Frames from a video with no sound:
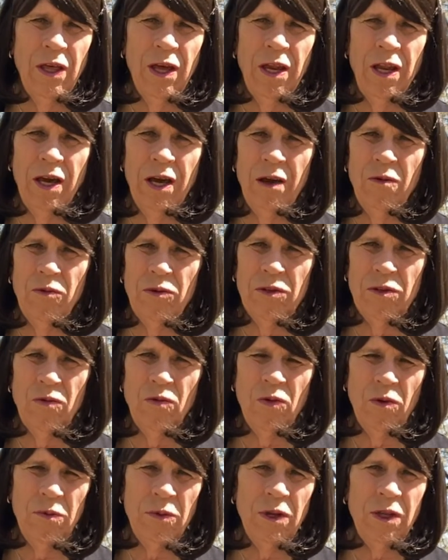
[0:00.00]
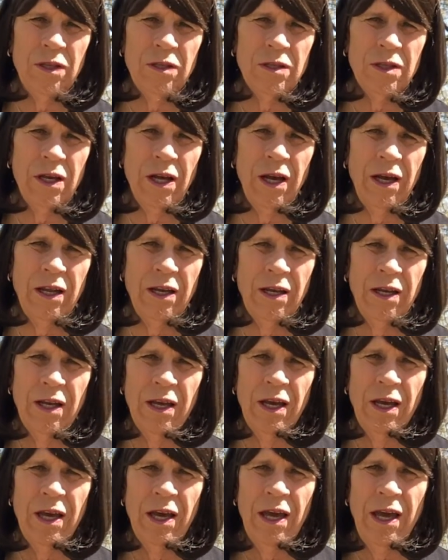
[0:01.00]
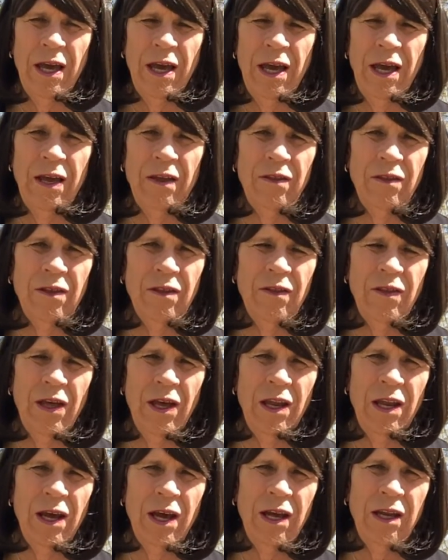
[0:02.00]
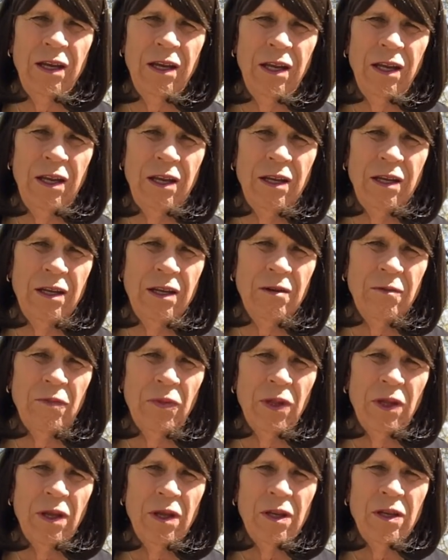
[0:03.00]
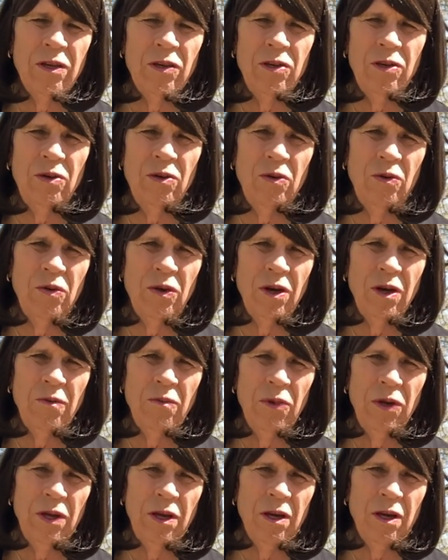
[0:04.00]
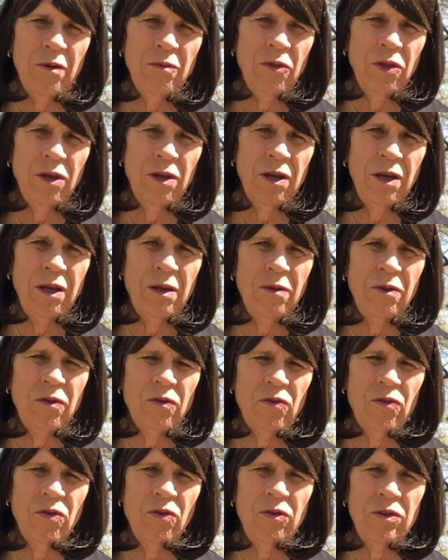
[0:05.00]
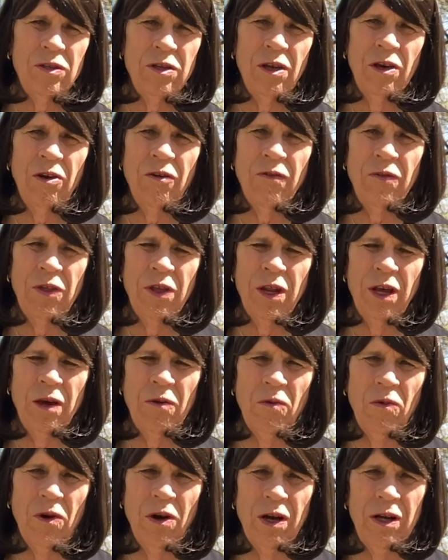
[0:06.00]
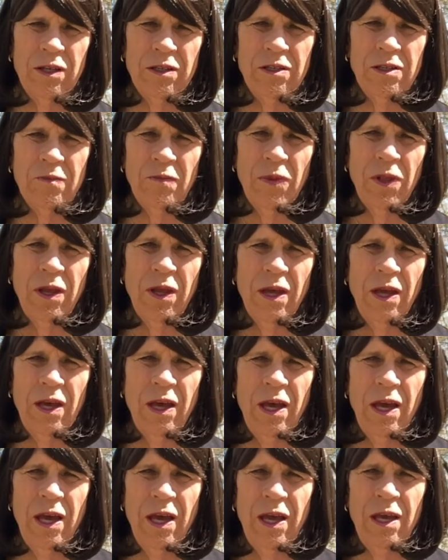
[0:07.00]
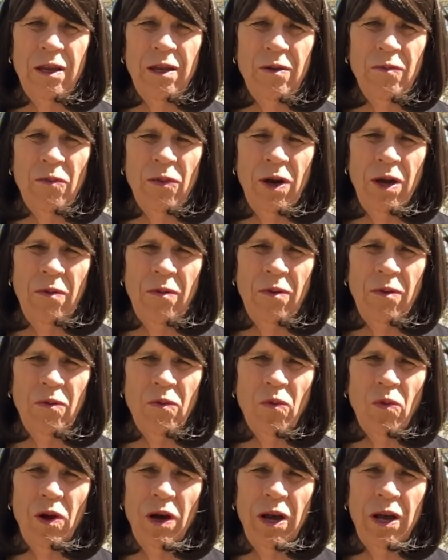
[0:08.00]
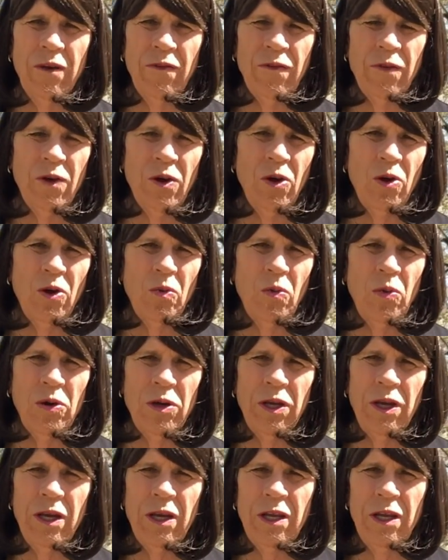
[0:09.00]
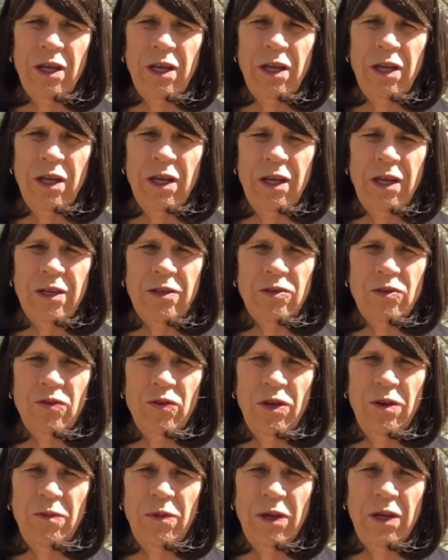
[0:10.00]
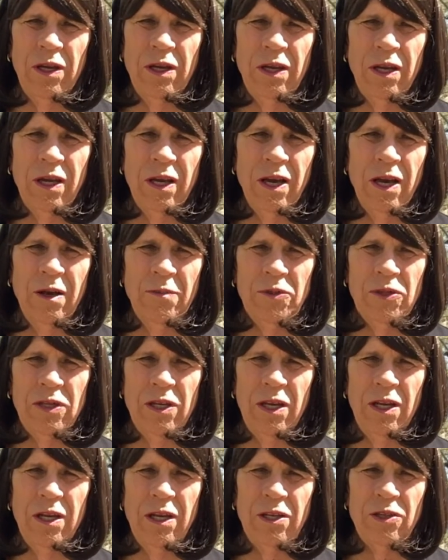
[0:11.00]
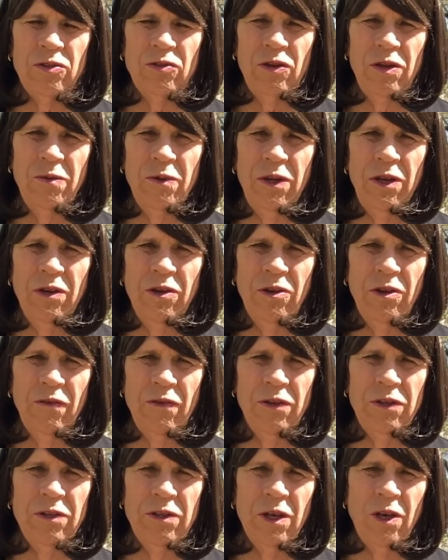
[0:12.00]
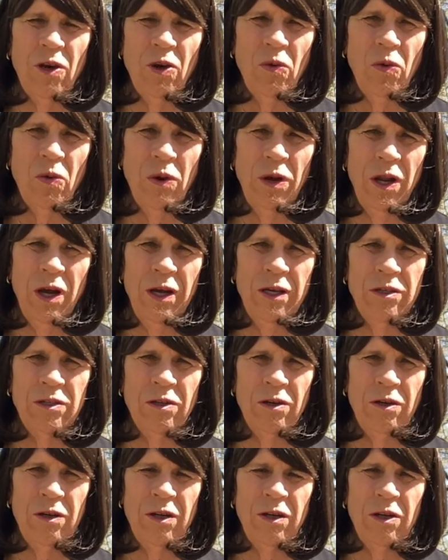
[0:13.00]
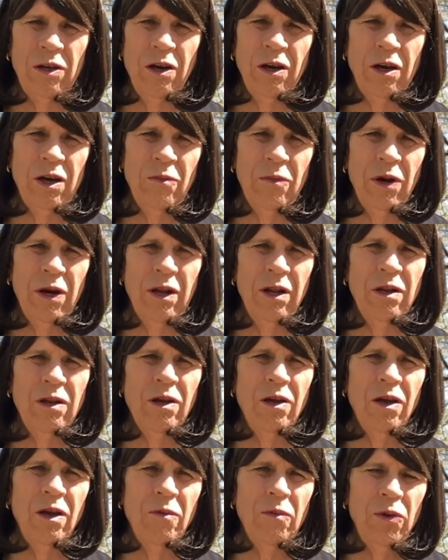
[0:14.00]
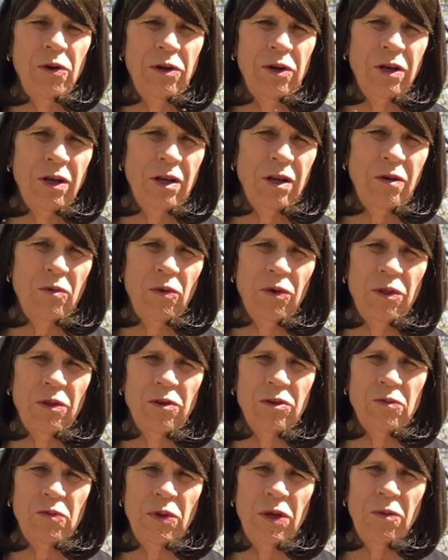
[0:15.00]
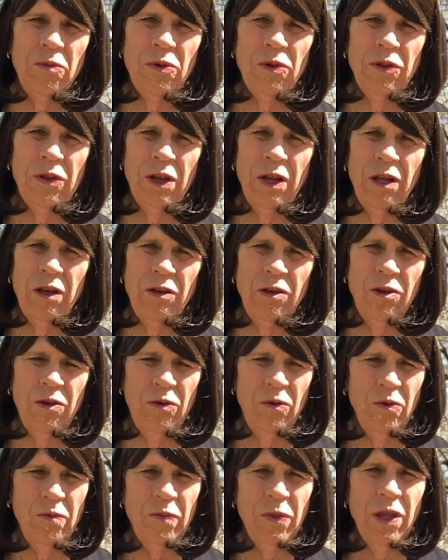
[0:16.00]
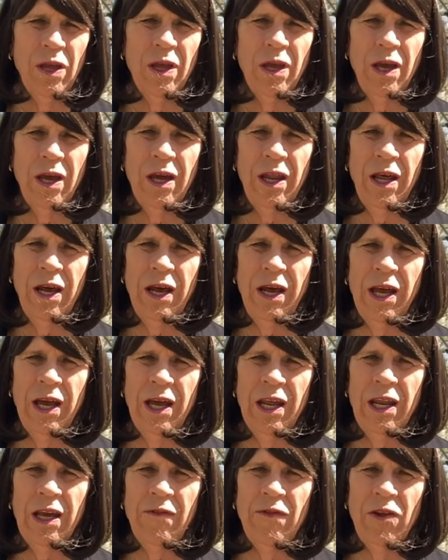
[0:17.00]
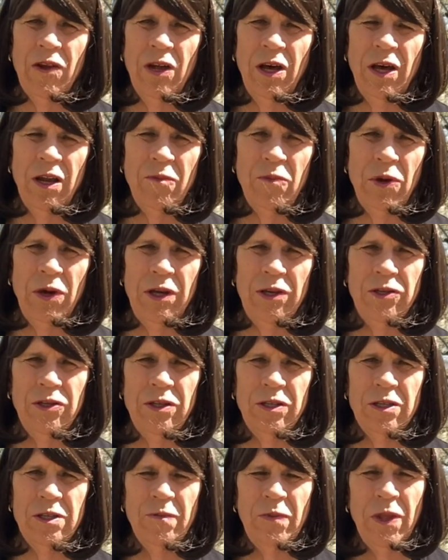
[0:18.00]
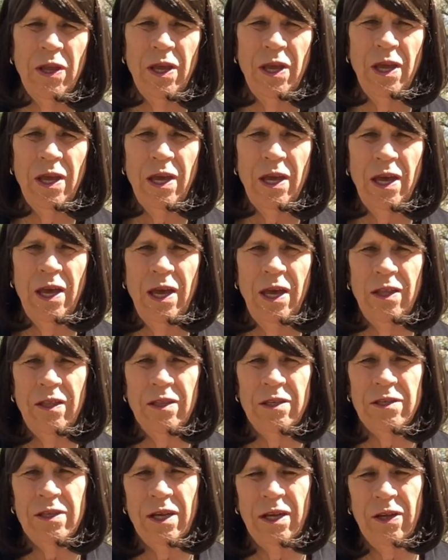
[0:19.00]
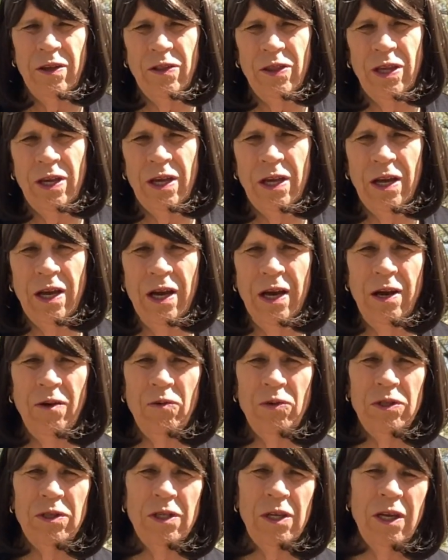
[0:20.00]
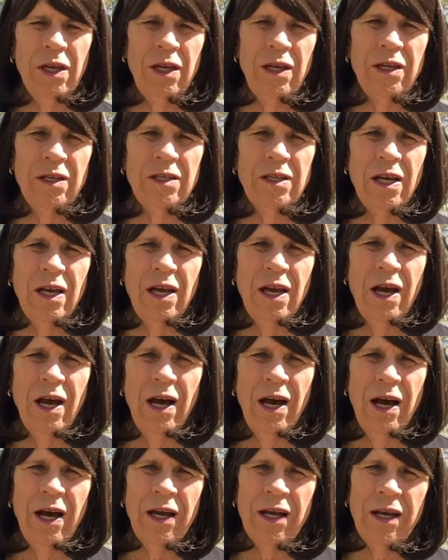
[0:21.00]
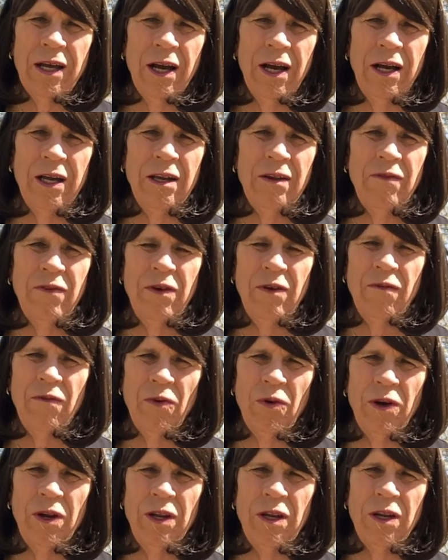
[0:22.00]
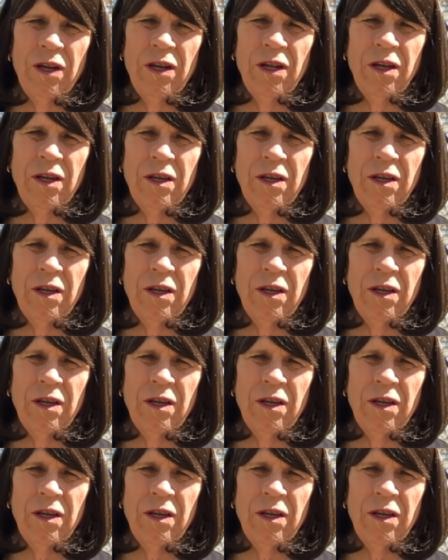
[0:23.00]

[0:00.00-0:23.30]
that I was a woman inside and that I needed to become the true self that I was. And my wife would get extremely upset, extremely nervous when I started to talk about it, particularly with those people that I knew. And I had to have a lot of patience. And the second thing I would say is I kind of avoided